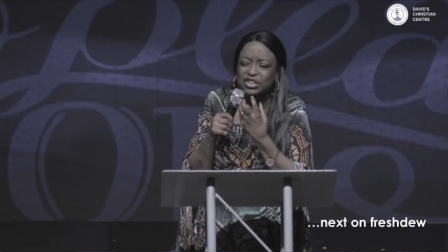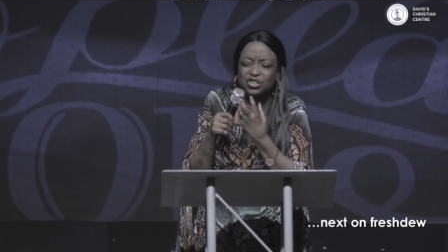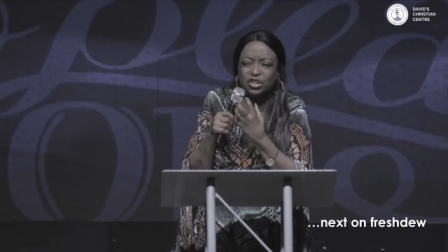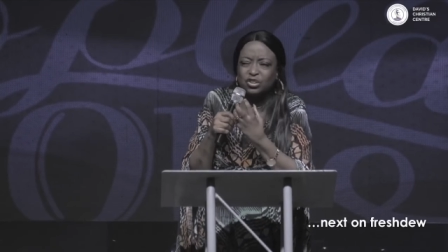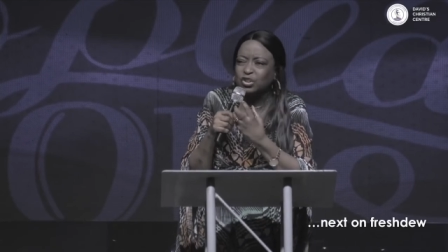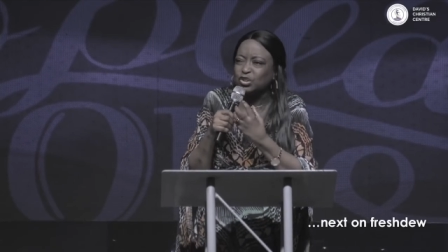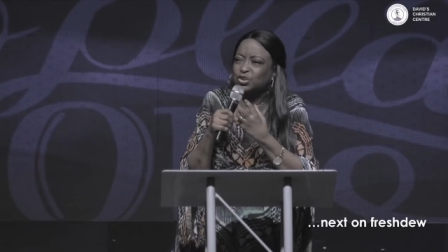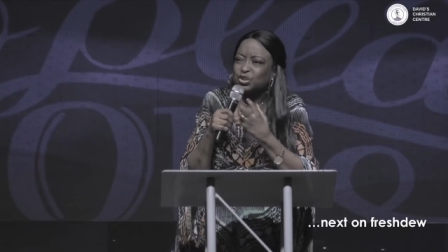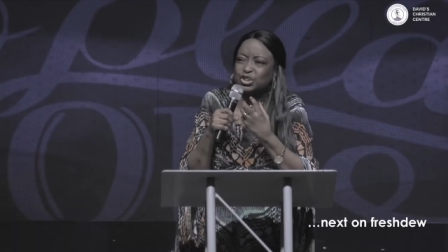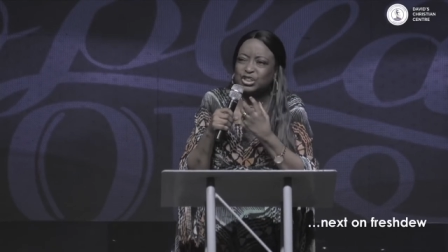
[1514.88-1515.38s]

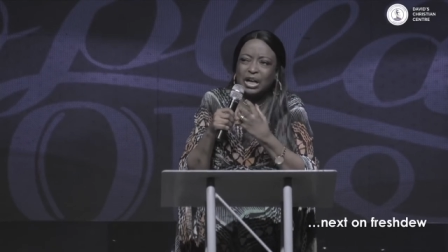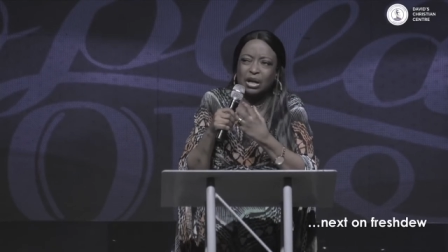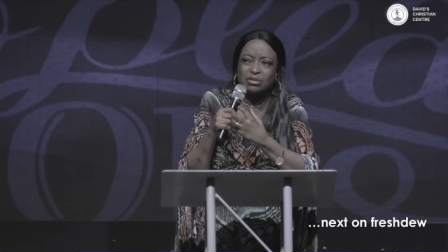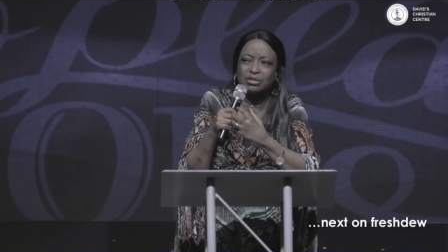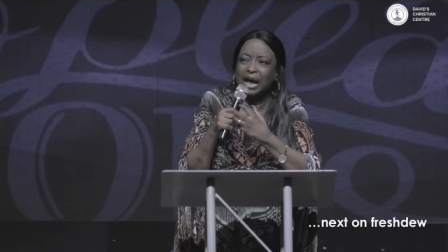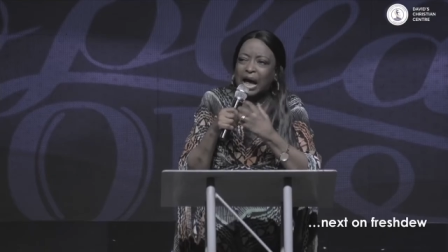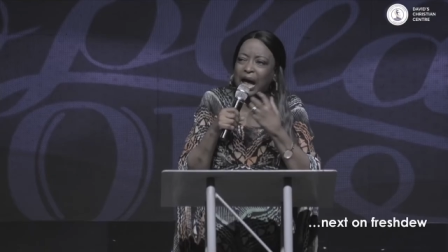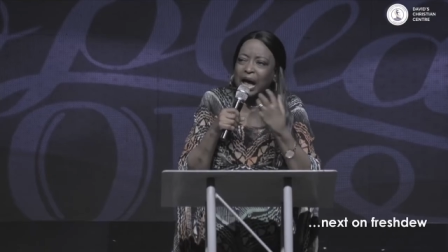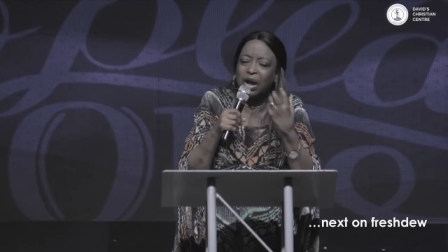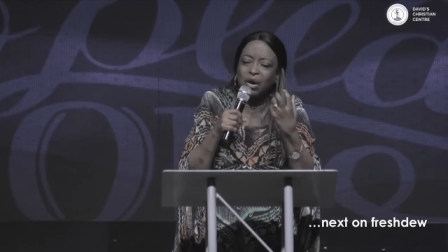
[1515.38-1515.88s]
It's not just to
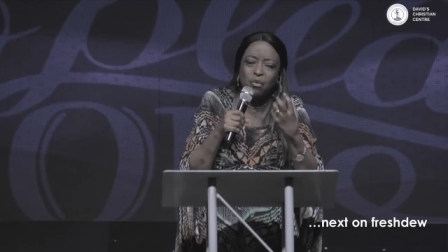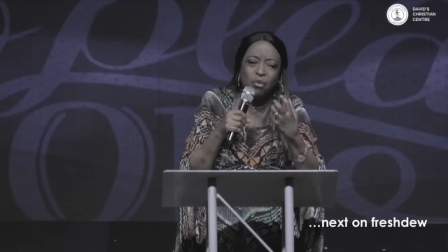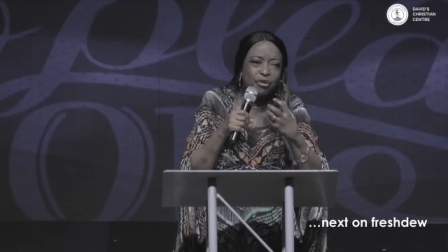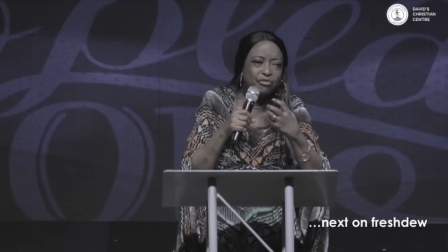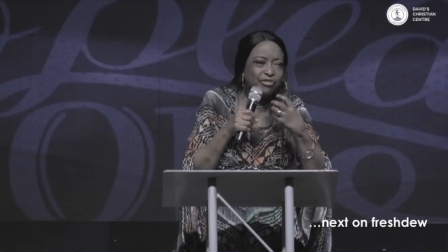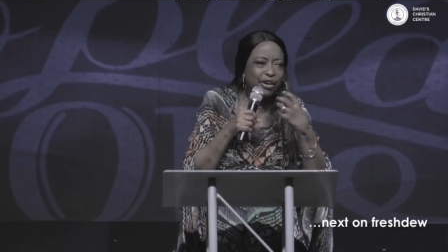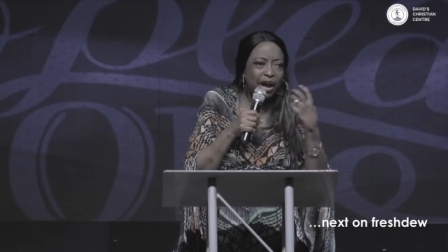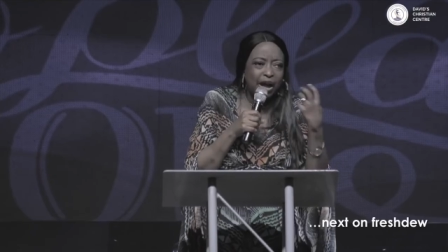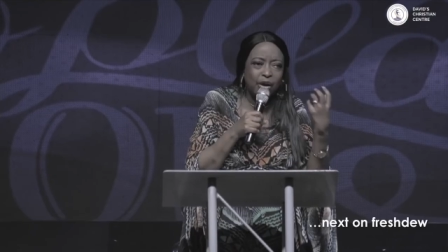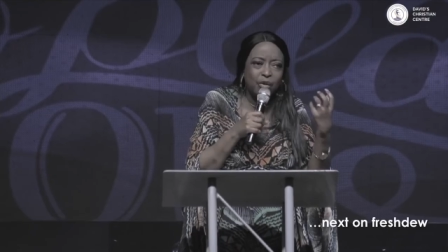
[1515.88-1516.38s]
shout, I
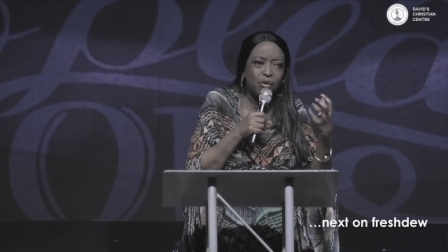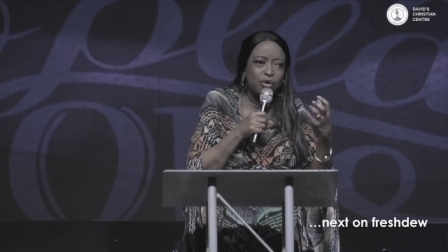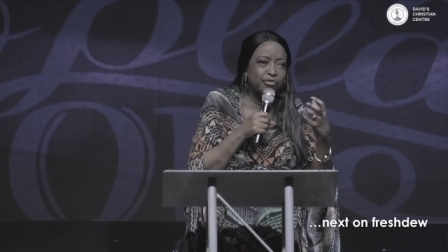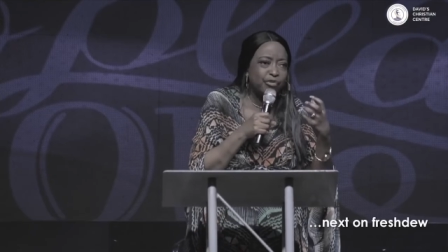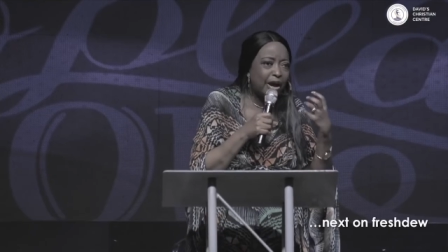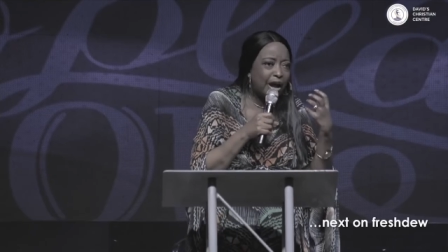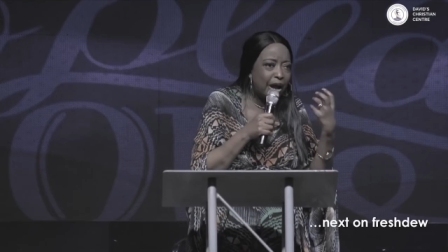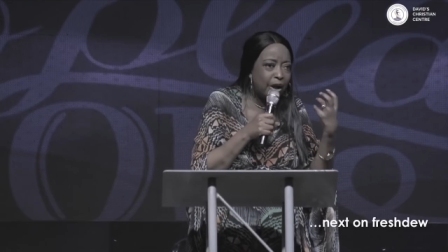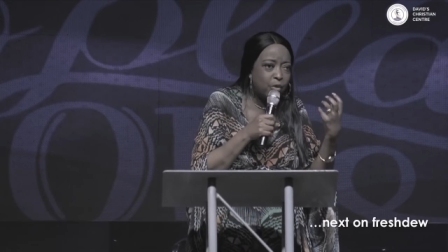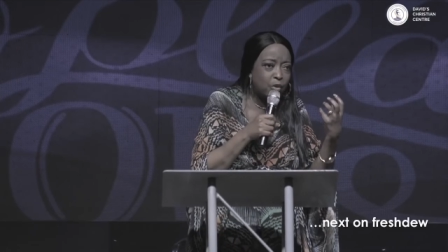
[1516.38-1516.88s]
love, I
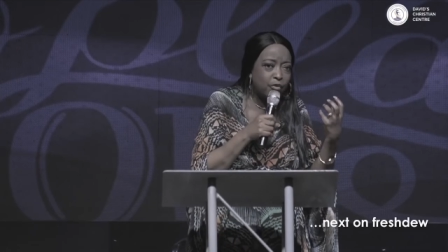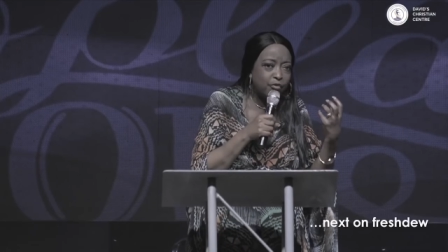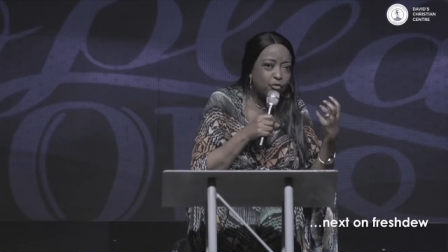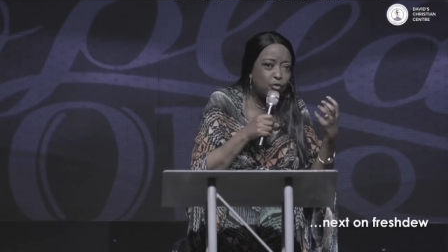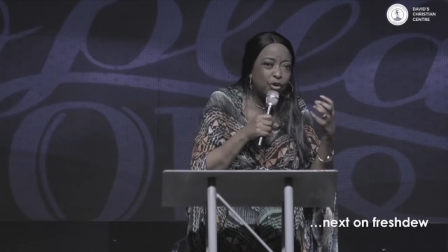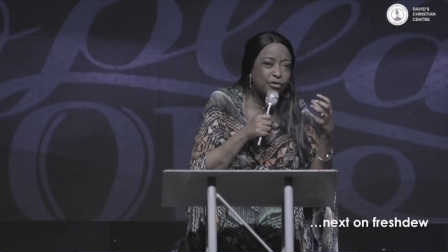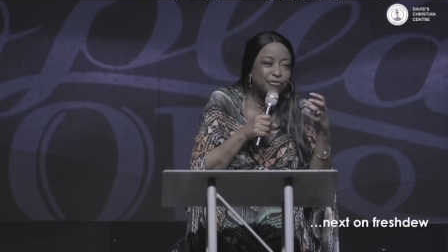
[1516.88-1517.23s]
love, I love.